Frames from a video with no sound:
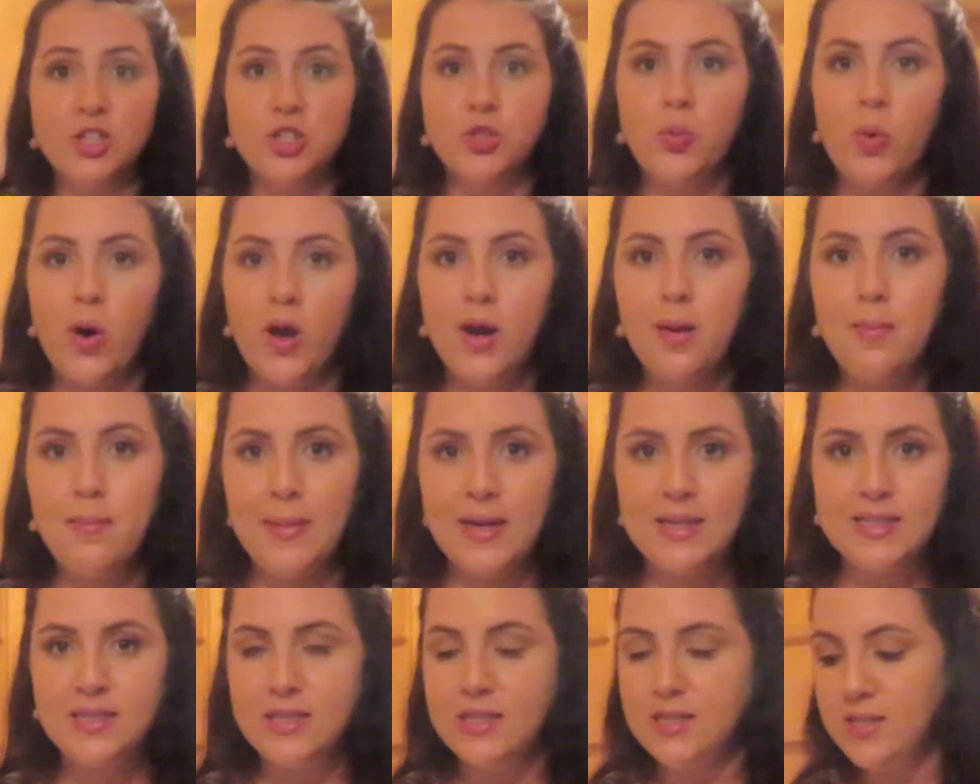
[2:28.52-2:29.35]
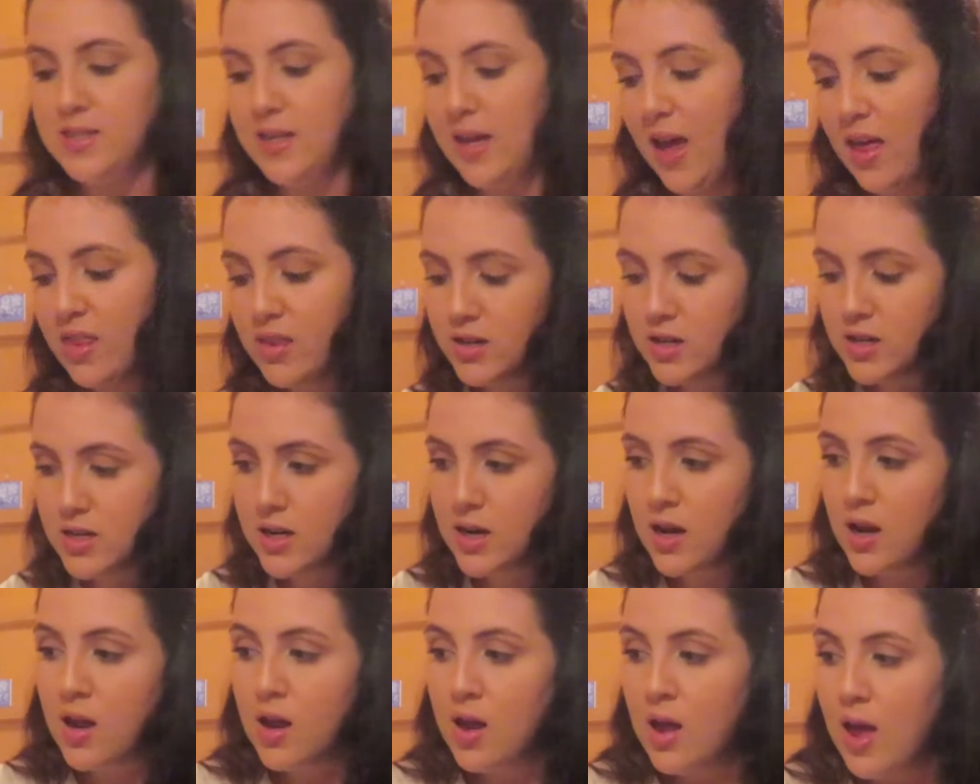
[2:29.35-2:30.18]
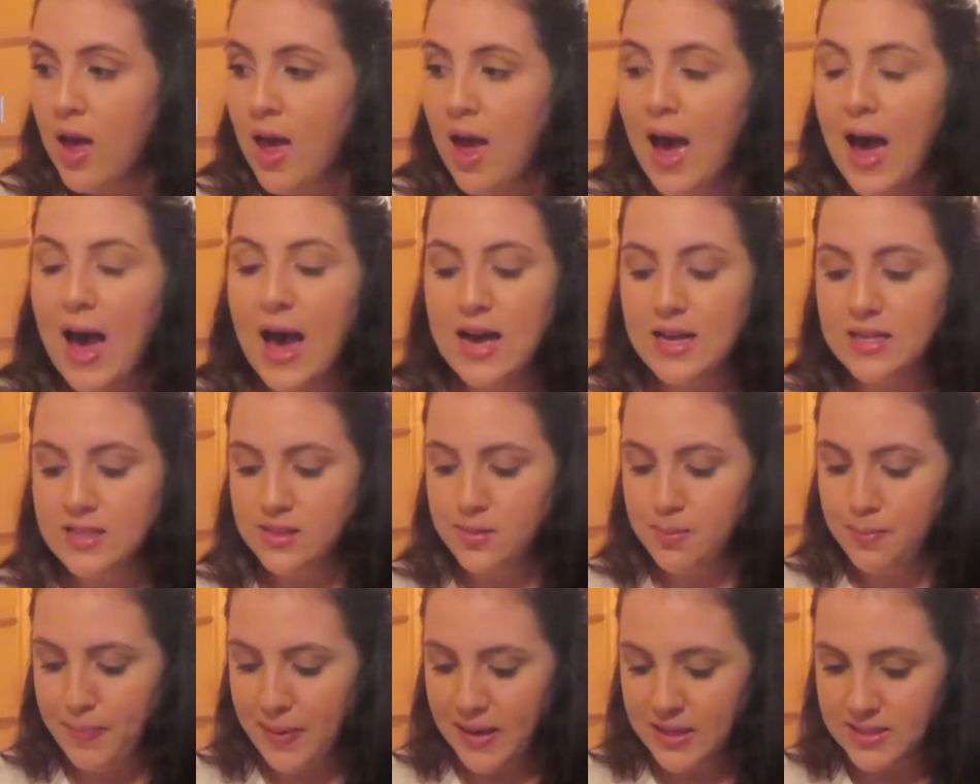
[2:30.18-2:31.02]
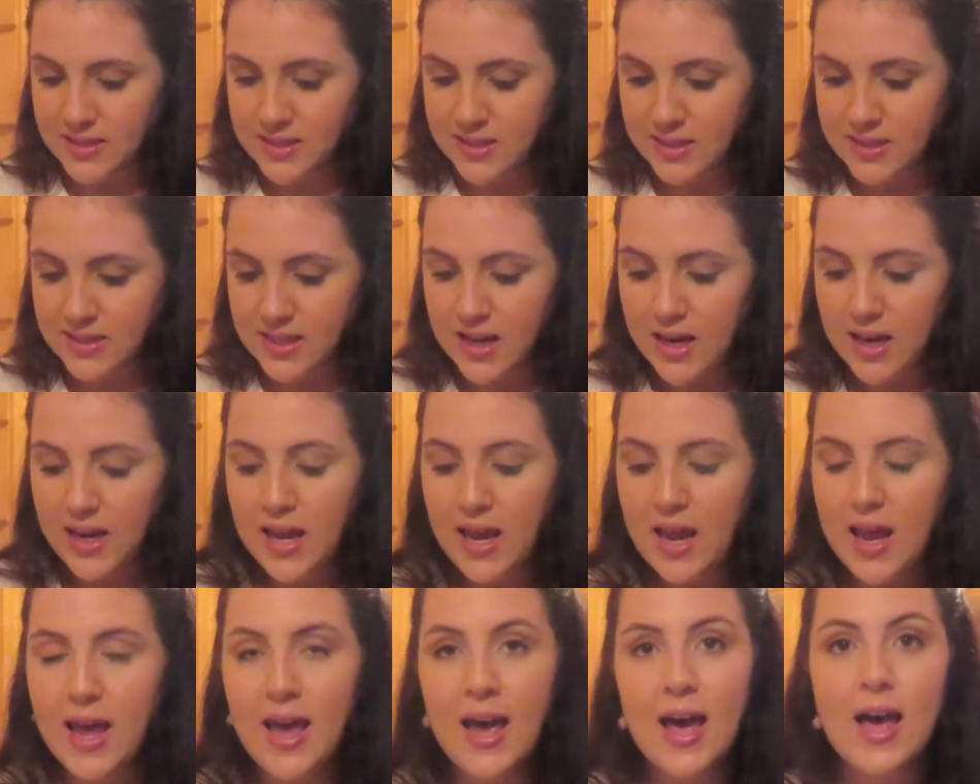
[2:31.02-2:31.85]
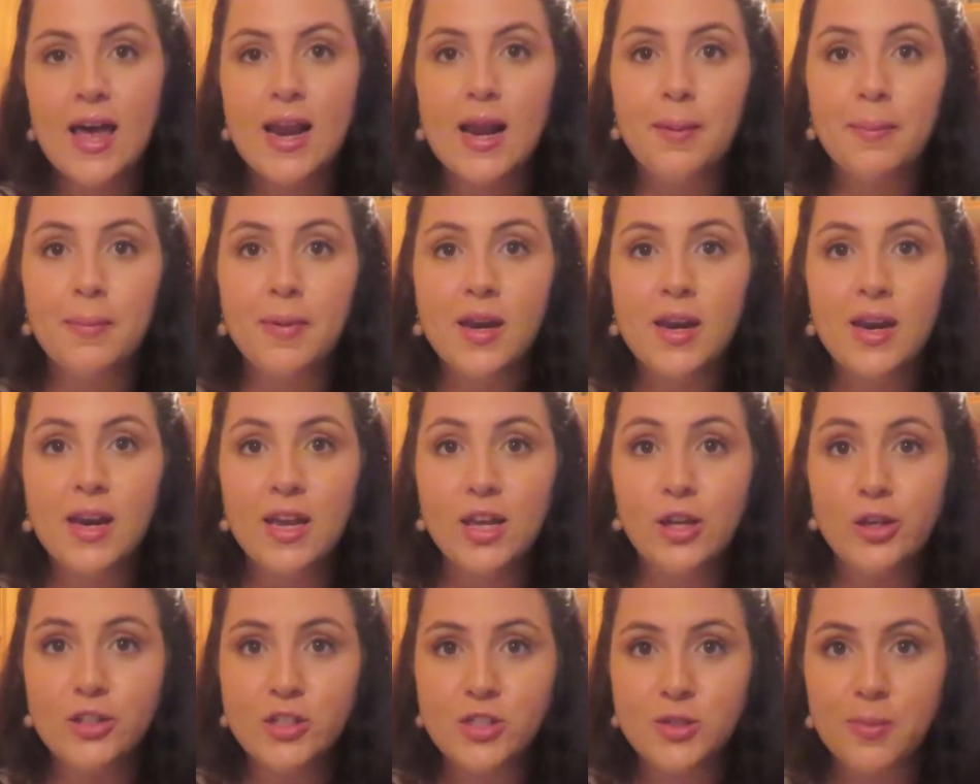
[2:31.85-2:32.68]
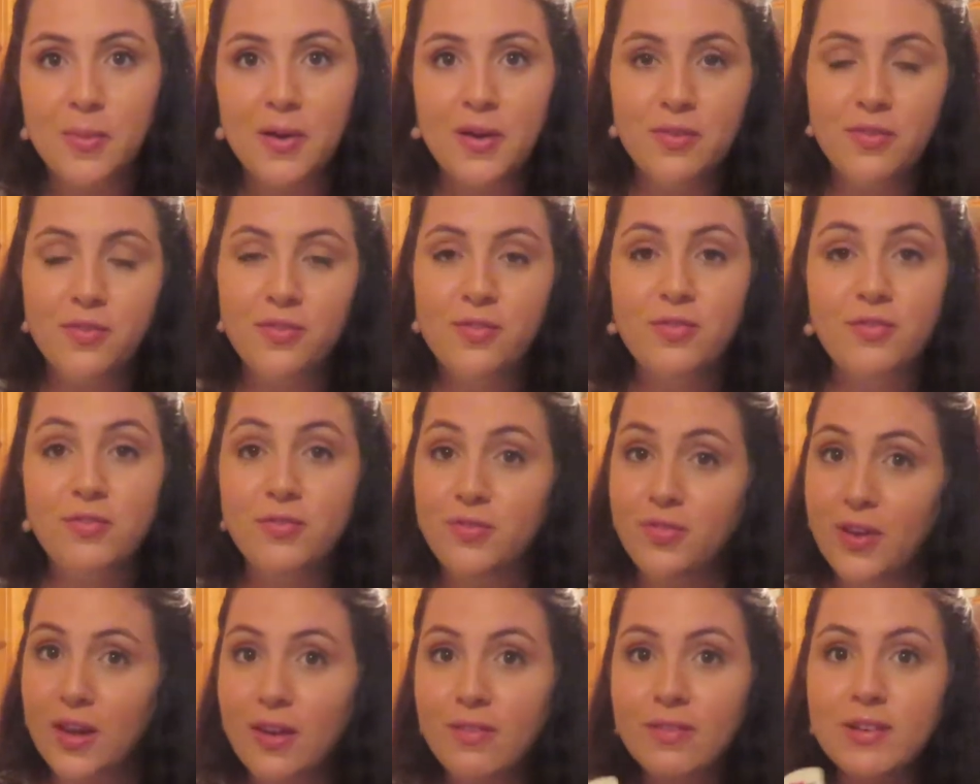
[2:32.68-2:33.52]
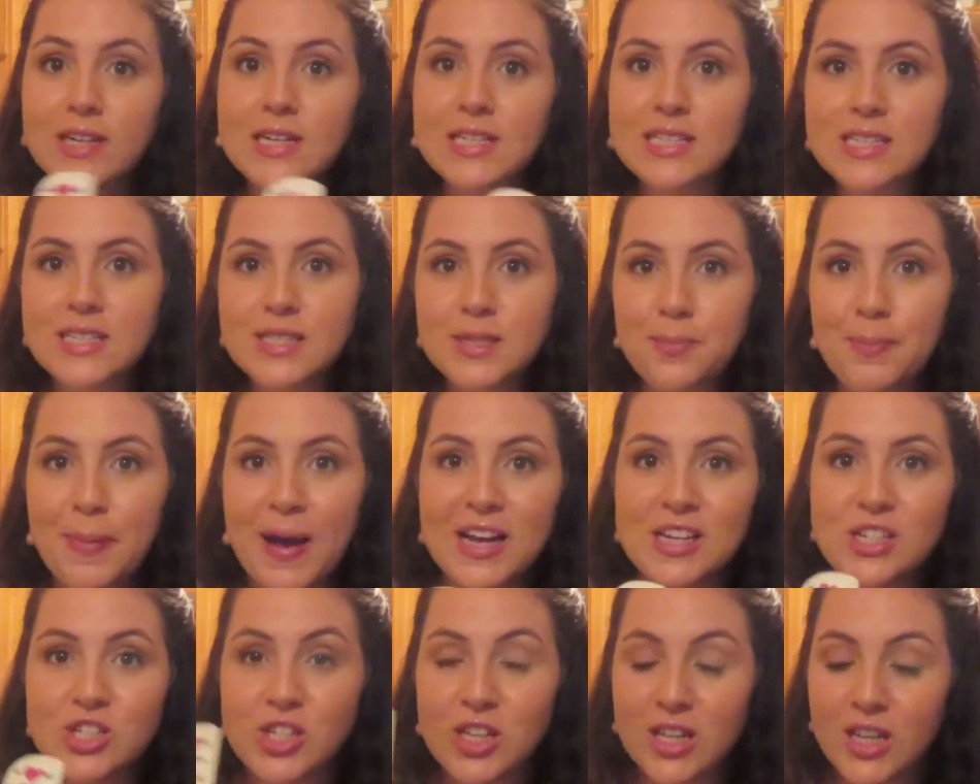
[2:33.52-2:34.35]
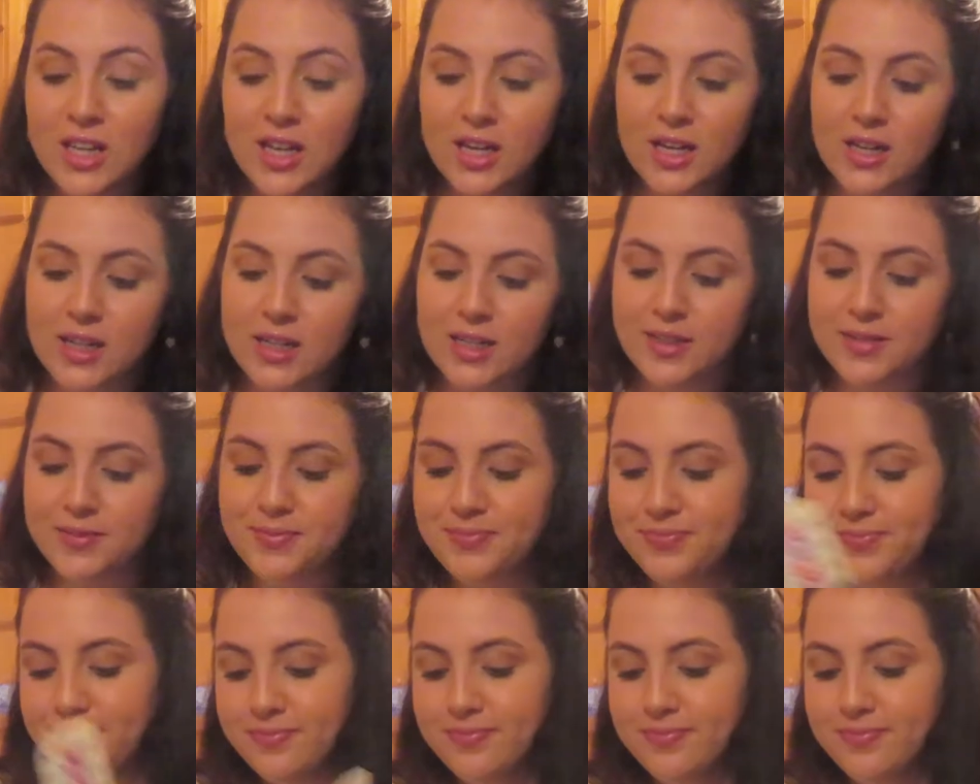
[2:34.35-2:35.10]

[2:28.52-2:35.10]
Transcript: just want to mix these together as best as I can. I'm gonna use my favorite spatula.